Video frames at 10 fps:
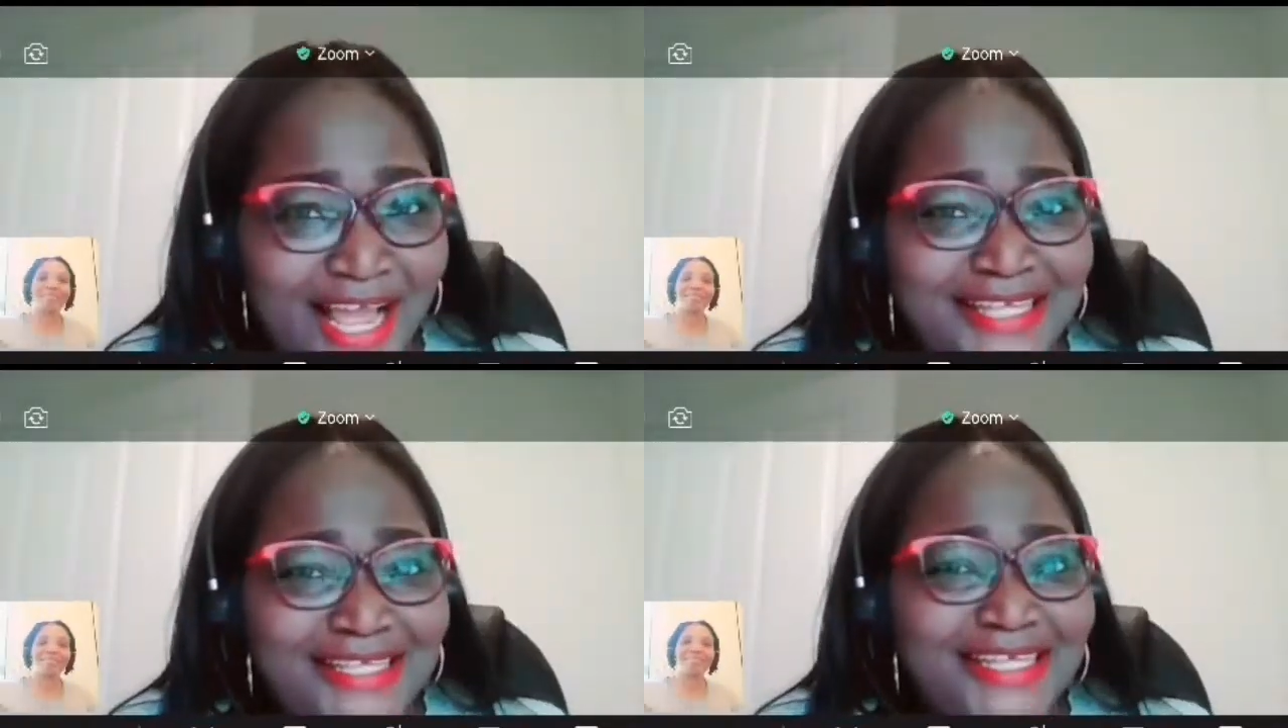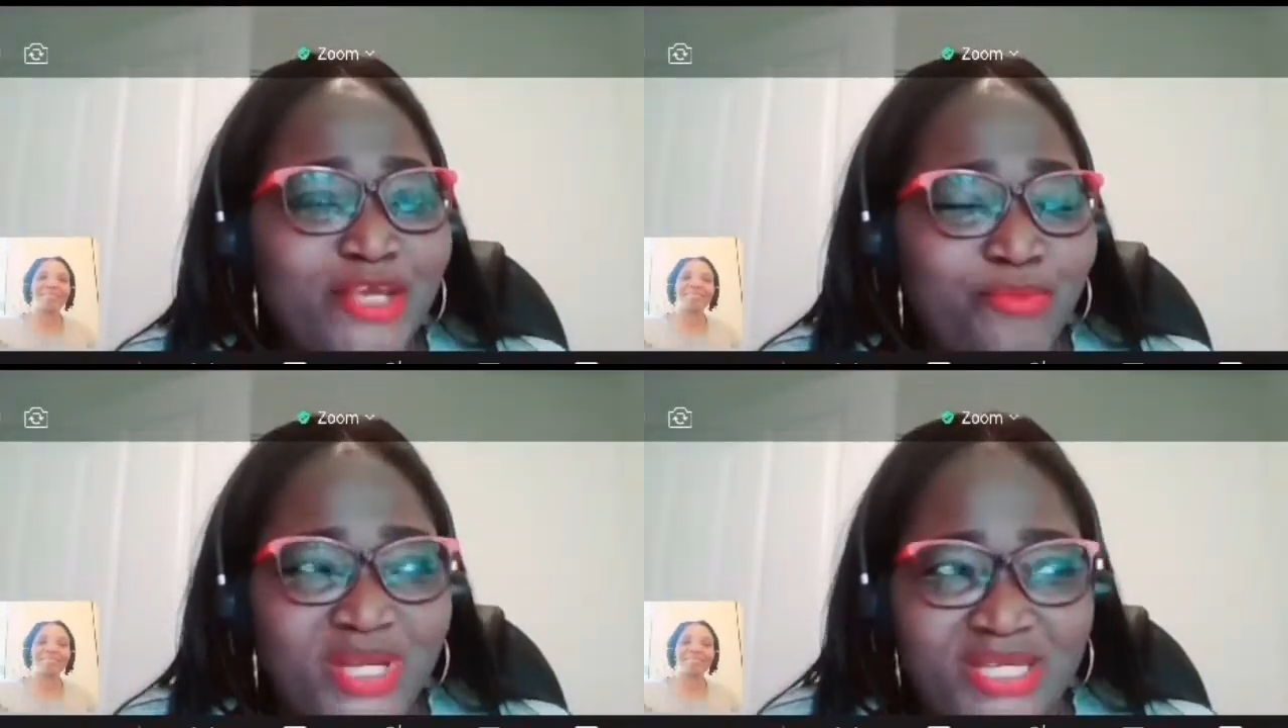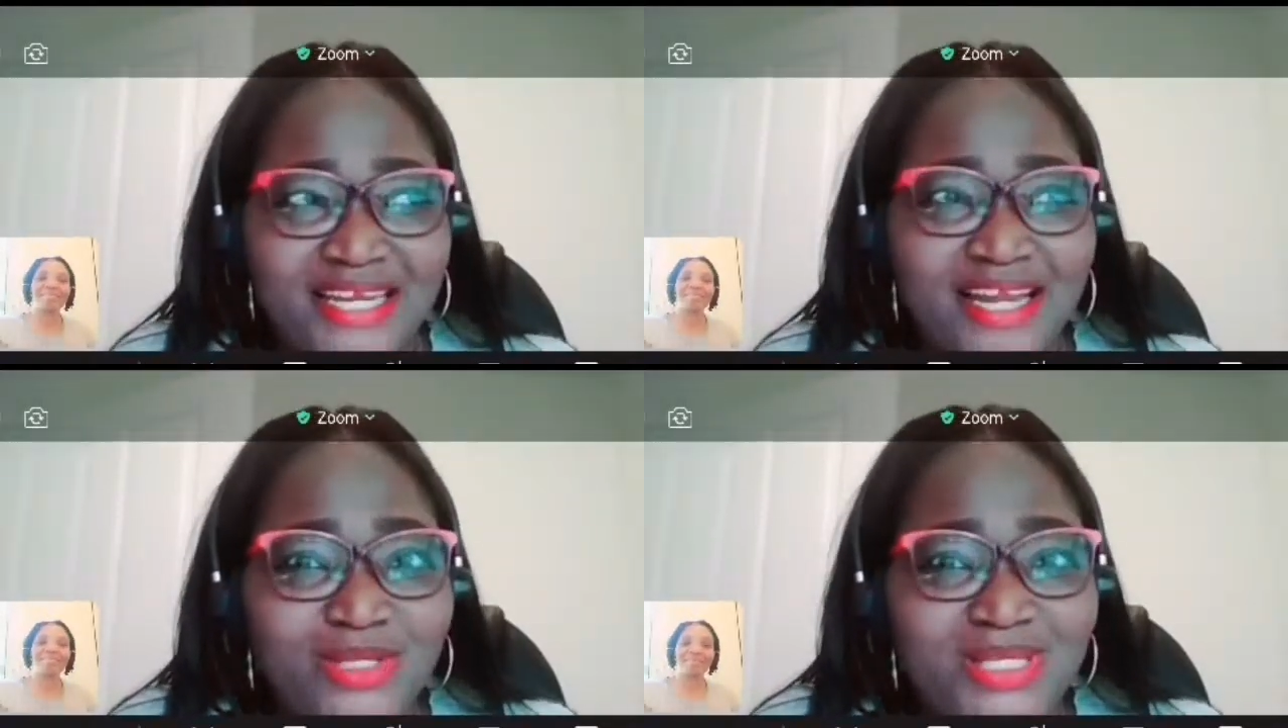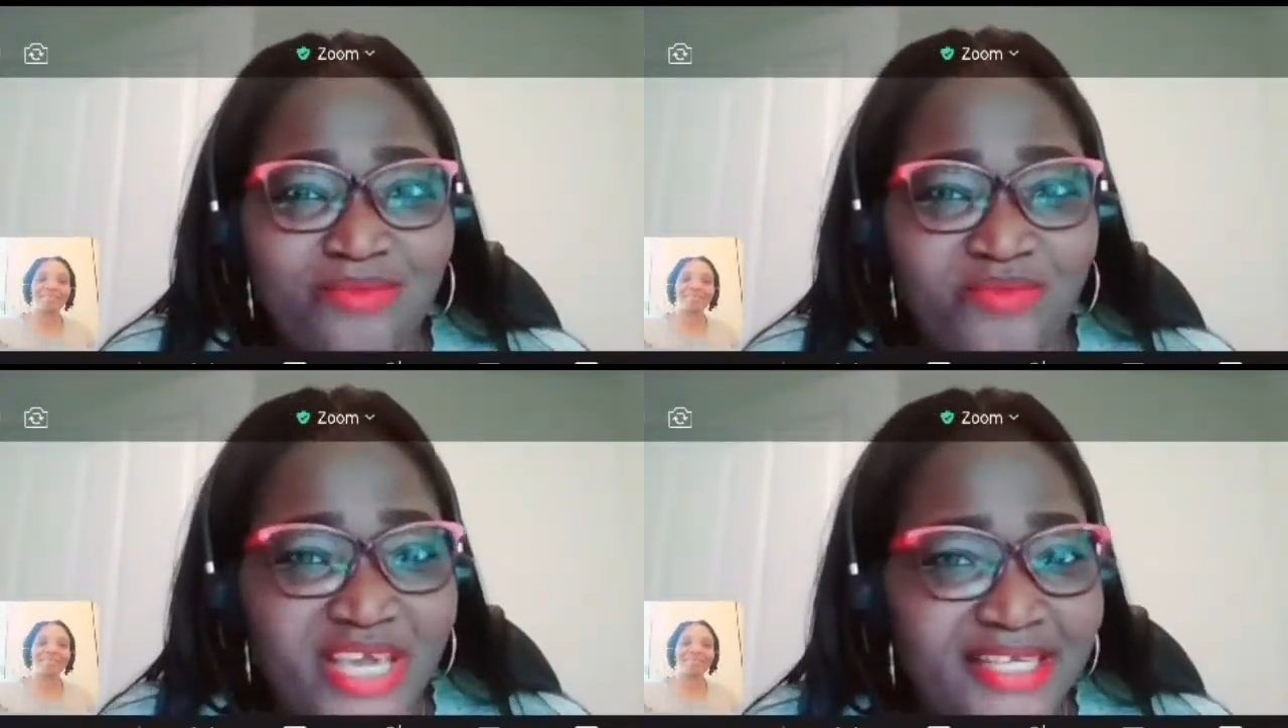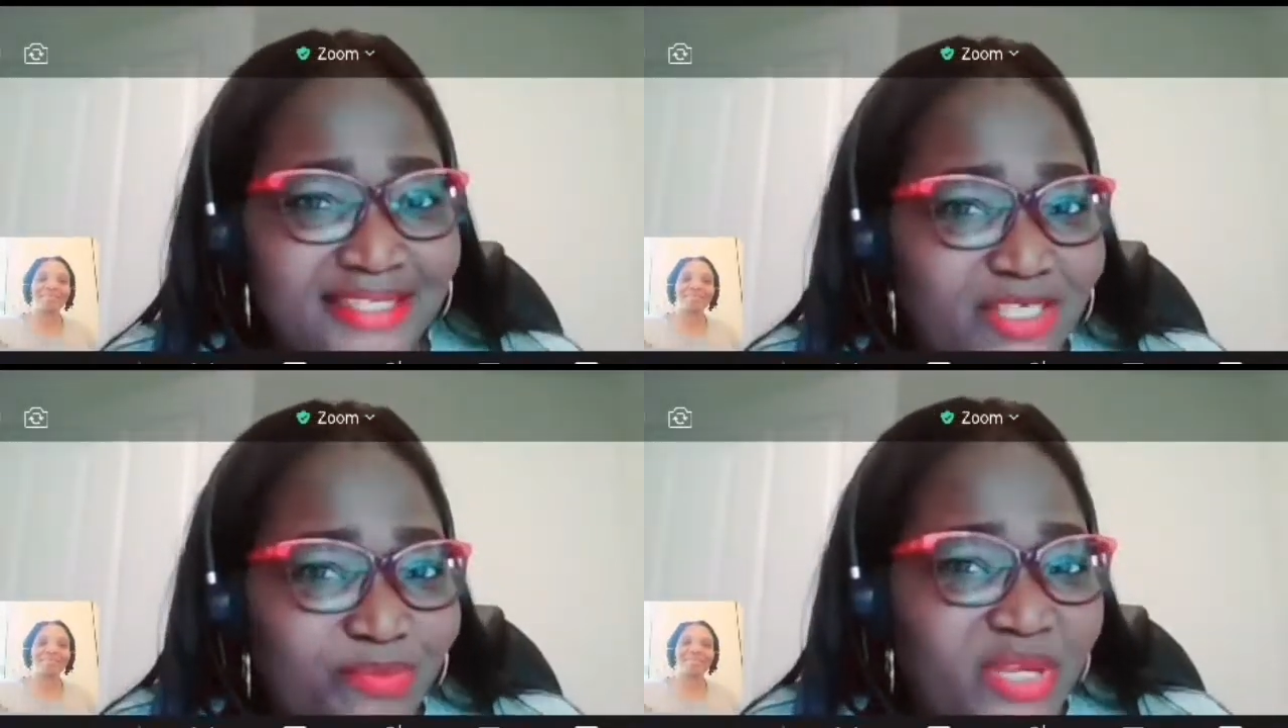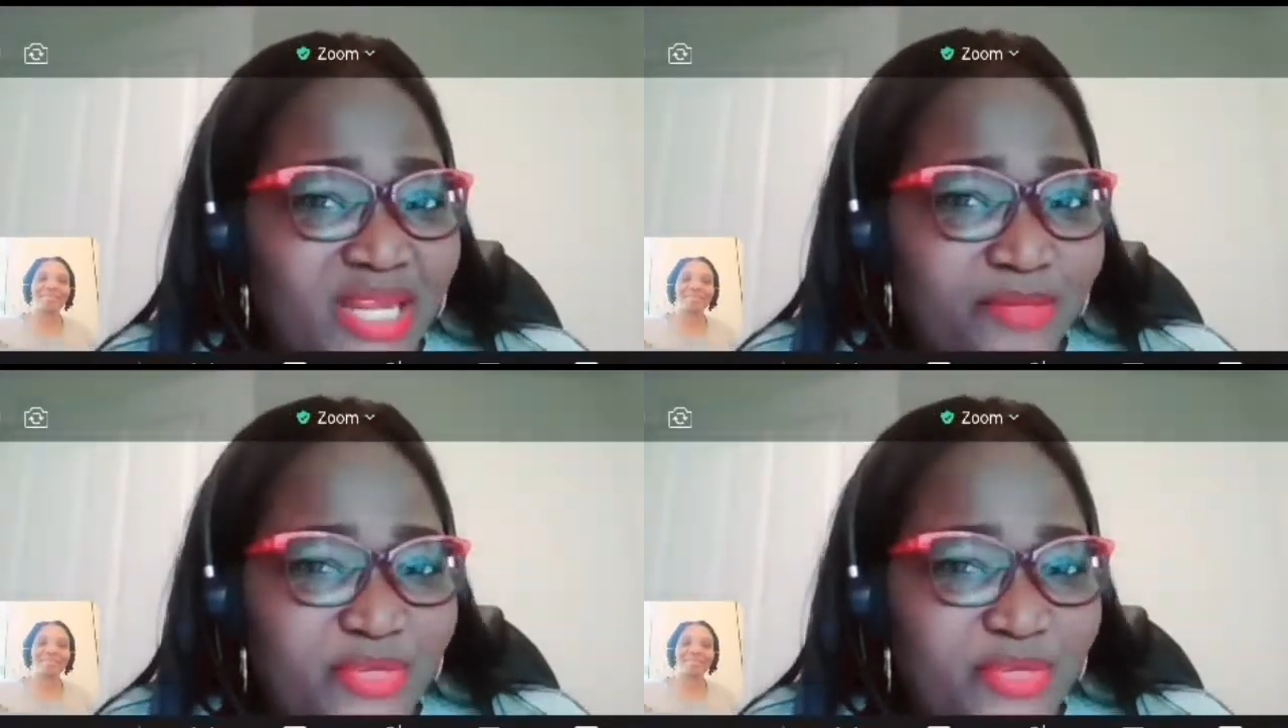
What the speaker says: You're asking the patient how severe is this pain,